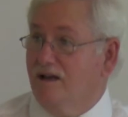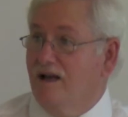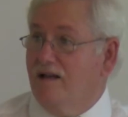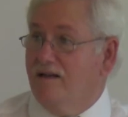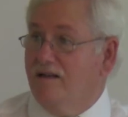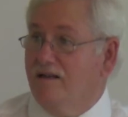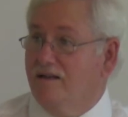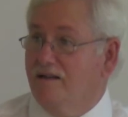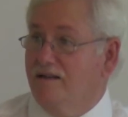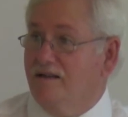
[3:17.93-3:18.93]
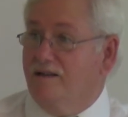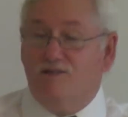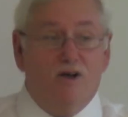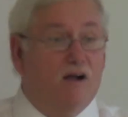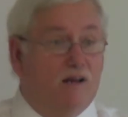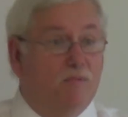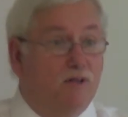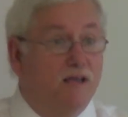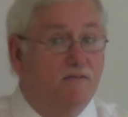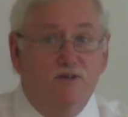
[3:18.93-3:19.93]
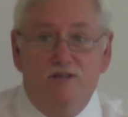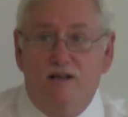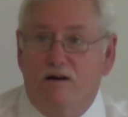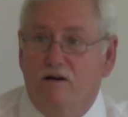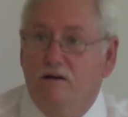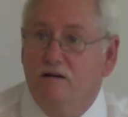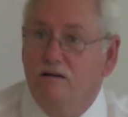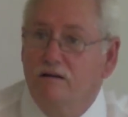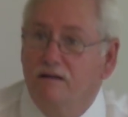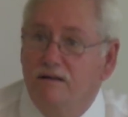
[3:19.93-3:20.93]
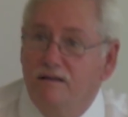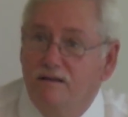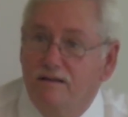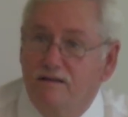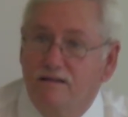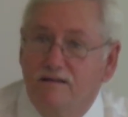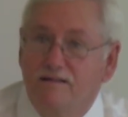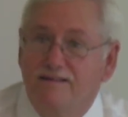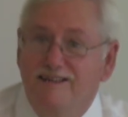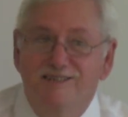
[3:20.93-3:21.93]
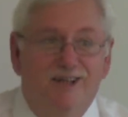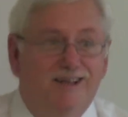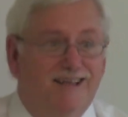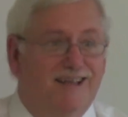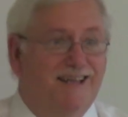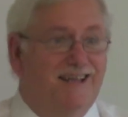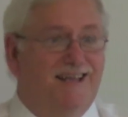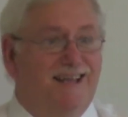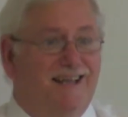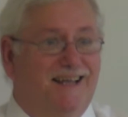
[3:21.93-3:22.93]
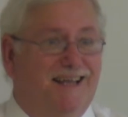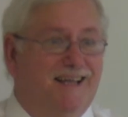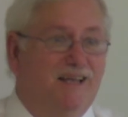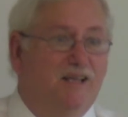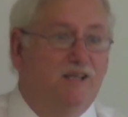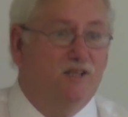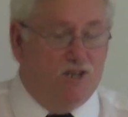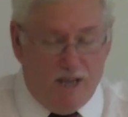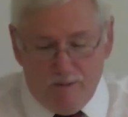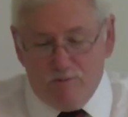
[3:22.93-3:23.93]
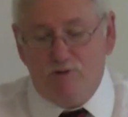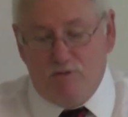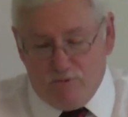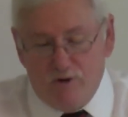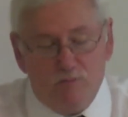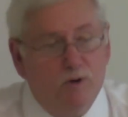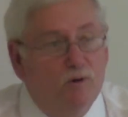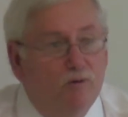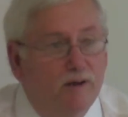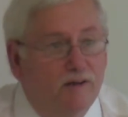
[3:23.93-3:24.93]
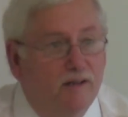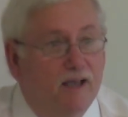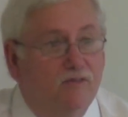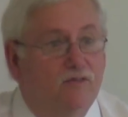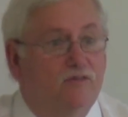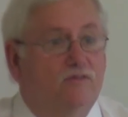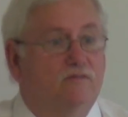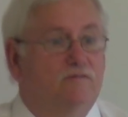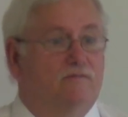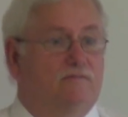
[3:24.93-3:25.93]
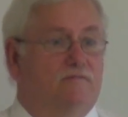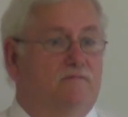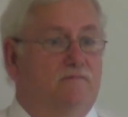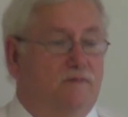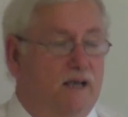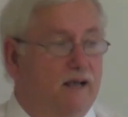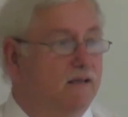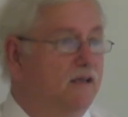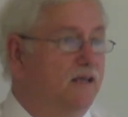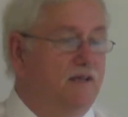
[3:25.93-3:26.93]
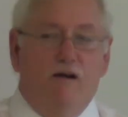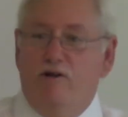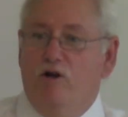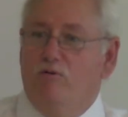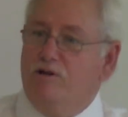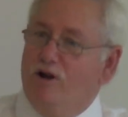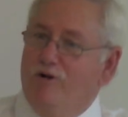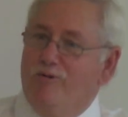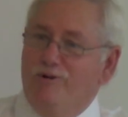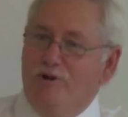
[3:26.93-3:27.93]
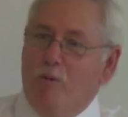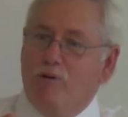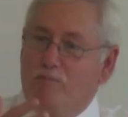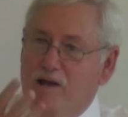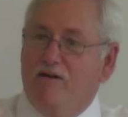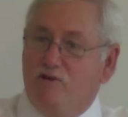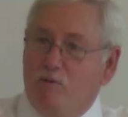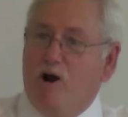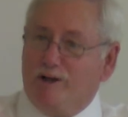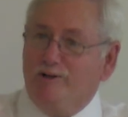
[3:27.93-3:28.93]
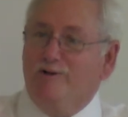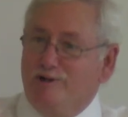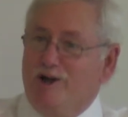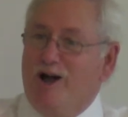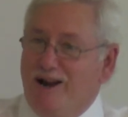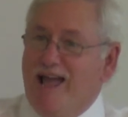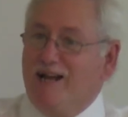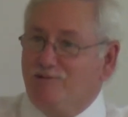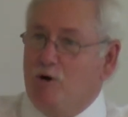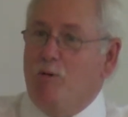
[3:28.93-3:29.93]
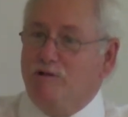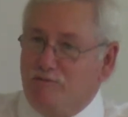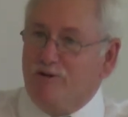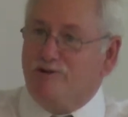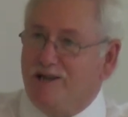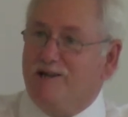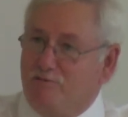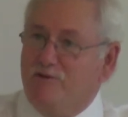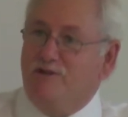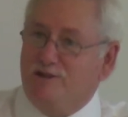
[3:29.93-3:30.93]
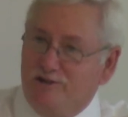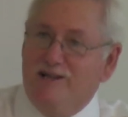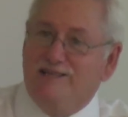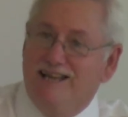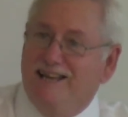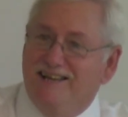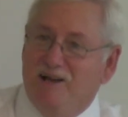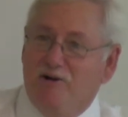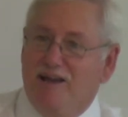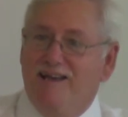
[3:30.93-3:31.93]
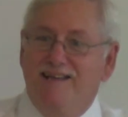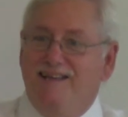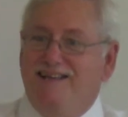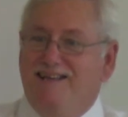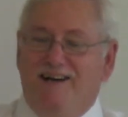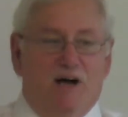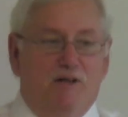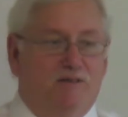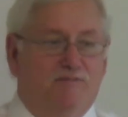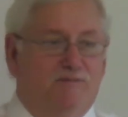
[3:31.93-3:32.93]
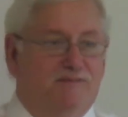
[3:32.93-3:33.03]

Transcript: Yeah. He's talking to believers here. He's not. James was the first book written, yes. Yeah. Yeah, when you when you when you open up Matthew, Mark, Luke, John, Acts, Romans, First, Second Corinthians, Galatians, okay, uh,